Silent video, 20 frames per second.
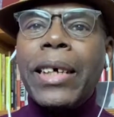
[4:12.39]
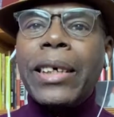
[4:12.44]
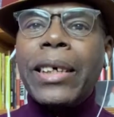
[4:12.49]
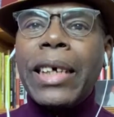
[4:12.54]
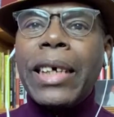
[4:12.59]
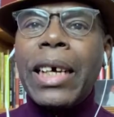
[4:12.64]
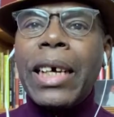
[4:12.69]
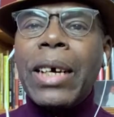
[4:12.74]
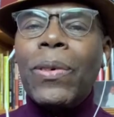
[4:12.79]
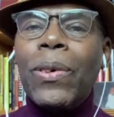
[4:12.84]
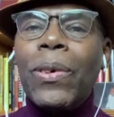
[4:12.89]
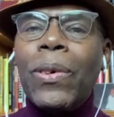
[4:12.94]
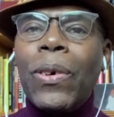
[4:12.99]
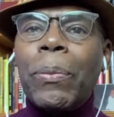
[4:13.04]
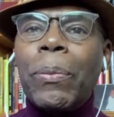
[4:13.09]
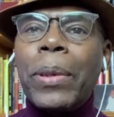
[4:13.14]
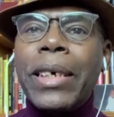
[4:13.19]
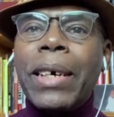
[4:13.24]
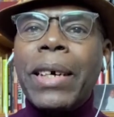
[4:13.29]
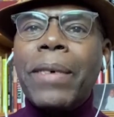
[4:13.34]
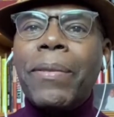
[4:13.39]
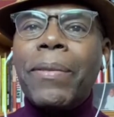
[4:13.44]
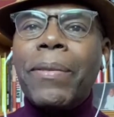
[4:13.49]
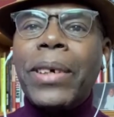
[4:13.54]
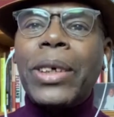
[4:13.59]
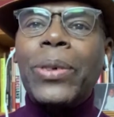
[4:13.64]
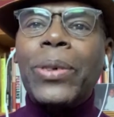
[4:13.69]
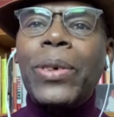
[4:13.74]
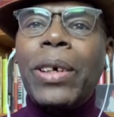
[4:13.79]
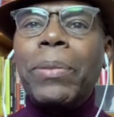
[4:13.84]
are some
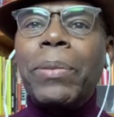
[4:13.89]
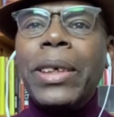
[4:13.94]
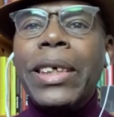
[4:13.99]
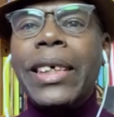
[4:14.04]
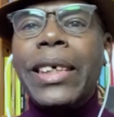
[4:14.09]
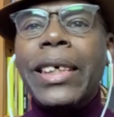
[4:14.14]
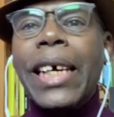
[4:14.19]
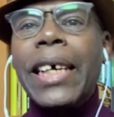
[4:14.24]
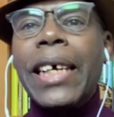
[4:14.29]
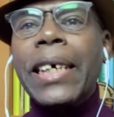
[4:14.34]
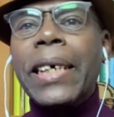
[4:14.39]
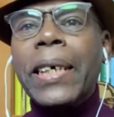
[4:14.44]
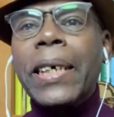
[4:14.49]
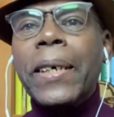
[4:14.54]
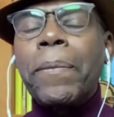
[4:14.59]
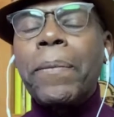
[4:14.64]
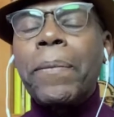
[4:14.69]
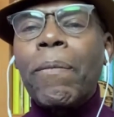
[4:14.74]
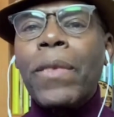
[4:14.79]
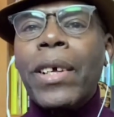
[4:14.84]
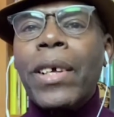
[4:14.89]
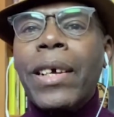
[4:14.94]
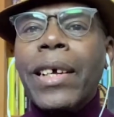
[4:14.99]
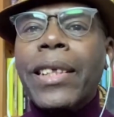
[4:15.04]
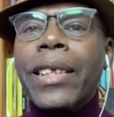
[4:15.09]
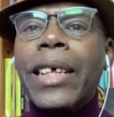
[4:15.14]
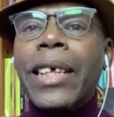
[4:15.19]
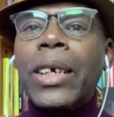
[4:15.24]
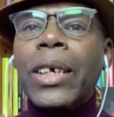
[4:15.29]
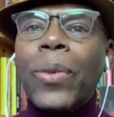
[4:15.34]
observers who have been saying
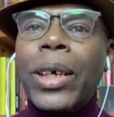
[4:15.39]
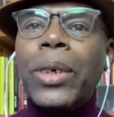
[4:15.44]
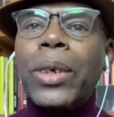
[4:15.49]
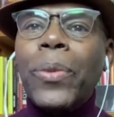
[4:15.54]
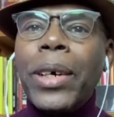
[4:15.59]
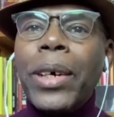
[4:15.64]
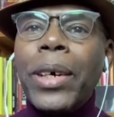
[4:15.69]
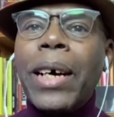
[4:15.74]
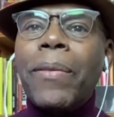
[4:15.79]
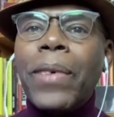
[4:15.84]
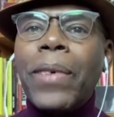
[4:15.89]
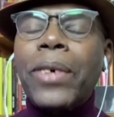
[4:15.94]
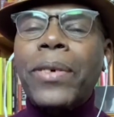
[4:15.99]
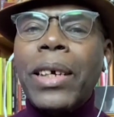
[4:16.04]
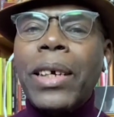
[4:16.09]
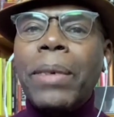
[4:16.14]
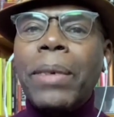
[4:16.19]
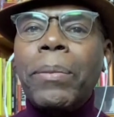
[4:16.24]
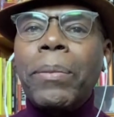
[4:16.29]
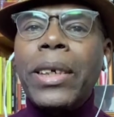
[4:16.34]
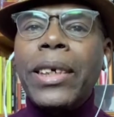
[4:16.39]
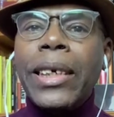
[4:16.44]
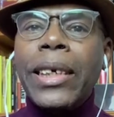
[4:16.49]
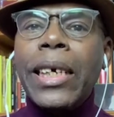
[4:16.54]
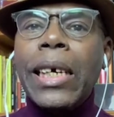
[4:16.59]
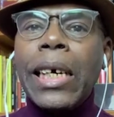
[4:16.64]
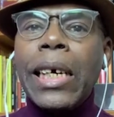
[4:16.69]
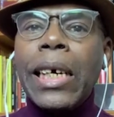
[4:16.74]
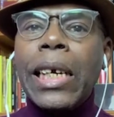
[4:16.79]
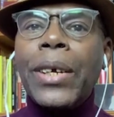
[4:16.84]
that what we have actually been
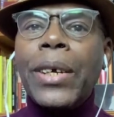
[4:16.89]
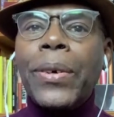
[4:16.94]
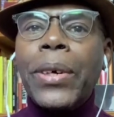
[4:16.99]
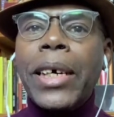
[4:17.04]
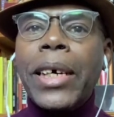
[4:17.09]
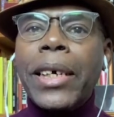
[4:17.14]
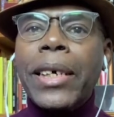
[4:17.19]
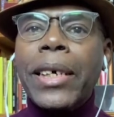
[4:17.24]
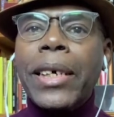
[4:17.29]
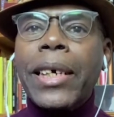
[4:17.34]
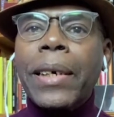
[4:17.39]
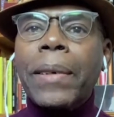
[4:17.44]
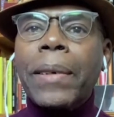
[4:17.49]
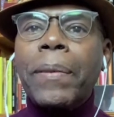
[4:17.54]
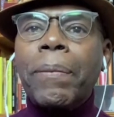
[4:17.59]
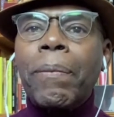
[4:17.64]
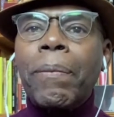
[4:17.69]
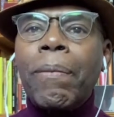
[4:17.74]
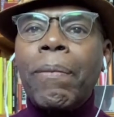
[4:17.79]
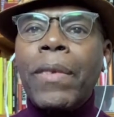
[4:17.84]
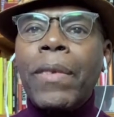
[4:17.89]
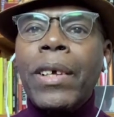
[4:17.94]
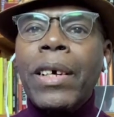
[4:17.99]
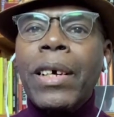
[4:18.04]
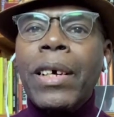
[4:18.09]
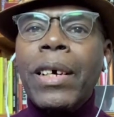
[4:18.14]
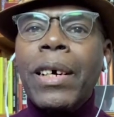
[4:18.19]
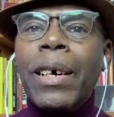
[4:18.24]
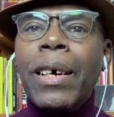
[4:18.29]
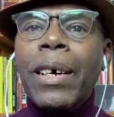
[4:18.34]
seeing in Uganda,
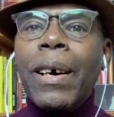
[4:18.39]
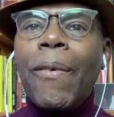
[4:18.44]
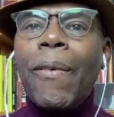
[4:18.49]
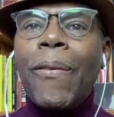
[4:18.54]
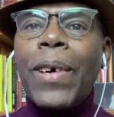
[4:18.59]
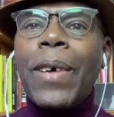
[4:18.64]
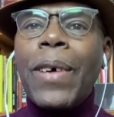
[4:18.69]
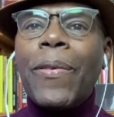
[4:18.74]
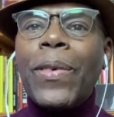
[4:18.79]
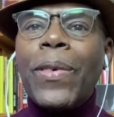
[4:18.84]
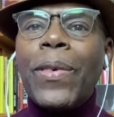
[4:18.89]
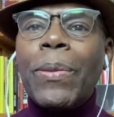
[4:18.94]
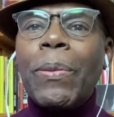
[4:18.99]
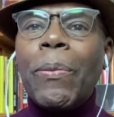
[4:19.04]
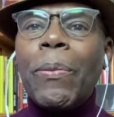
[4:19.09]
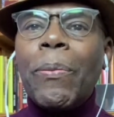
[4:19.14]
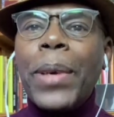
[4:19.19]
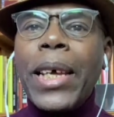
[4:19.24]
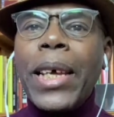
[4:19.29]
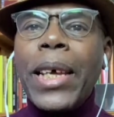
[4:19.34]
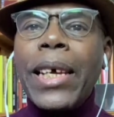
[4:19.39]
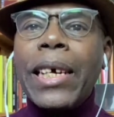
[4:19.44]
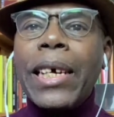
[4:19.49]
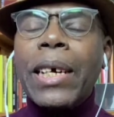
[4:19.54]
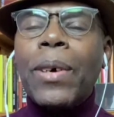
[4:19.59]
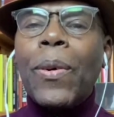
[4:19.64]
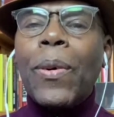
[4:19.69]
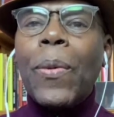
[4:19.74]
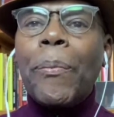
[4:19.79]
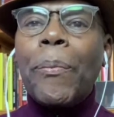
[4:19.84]
far from
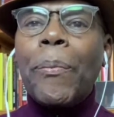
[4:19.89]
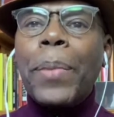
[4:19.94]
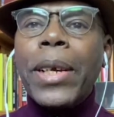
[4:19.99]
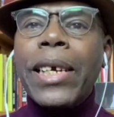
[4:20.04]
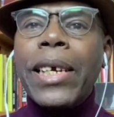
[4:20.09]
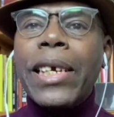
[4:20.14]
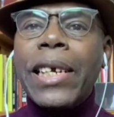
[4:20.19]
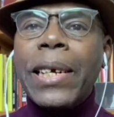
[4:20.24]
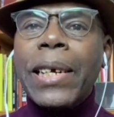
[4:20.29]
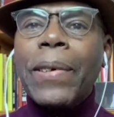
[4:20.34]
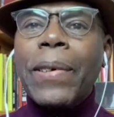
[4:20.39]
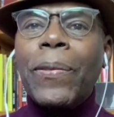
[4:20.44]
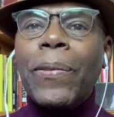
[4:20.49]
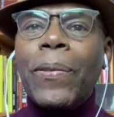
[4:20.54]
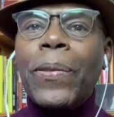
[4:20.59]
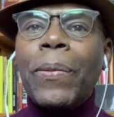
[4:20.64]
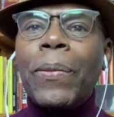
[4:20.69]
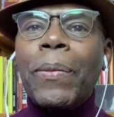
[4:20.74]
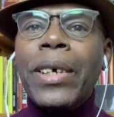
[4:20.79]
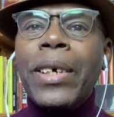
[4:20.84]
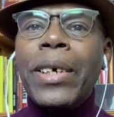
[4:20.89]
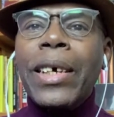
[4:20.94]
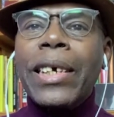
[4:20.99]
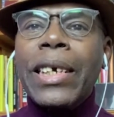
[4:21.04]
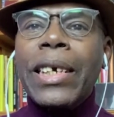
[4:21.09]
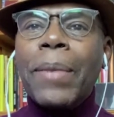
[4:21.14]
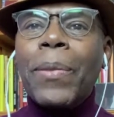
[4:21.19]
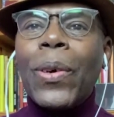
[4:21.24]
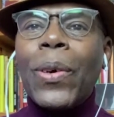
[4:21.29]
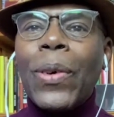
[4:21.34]
being competitive
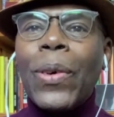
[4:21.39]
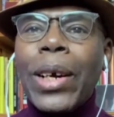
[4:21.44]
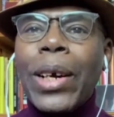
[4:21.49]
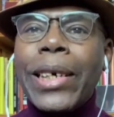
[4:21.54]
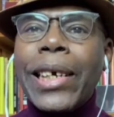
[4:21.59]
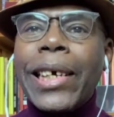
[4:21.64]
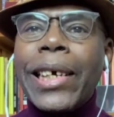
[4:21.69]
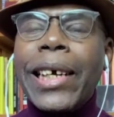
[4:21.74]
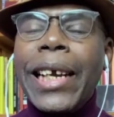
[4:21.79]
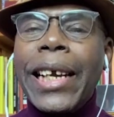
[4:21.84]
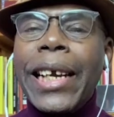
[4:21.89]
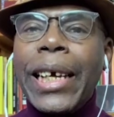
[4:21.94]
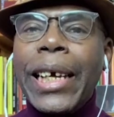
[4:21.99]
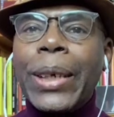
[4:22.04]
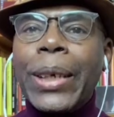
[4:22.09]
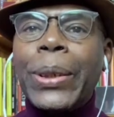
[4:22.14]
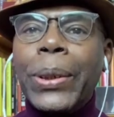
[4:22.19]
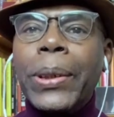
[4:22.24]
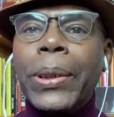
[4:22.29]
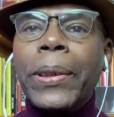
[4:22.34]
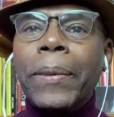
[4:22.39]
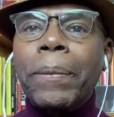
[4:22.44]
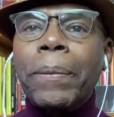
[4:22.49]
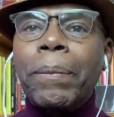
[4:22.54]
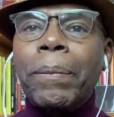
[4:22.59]
democratic election,